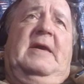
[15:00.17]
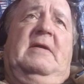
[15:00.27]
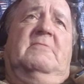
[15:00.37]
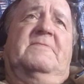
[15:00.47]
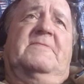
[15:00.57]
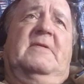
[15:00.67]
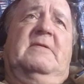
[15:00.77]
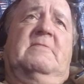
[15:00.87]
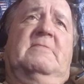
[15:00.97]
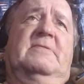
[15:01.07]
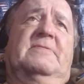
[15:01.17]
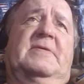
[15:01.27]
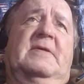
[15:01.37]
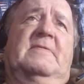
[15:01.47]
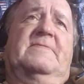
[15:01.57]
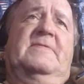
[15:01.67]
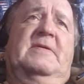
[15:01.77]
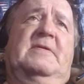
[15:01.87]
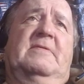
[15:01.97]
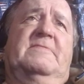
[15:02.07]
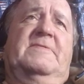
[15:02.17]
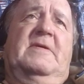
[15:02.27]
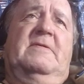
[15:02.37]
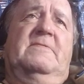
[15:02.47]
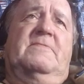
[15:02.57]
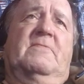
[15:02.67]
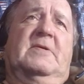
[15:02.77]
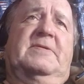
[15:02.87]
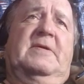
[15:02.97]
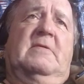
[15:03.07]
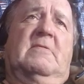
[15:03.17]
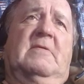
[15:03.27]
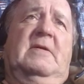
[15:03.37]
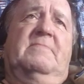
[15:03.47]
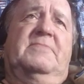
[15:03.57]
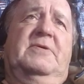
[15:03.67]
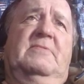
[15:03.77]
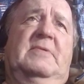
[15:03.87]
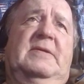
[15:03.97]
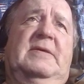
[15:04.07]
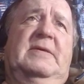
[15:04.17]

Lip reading: outsider that thinks he can change what they are up to, and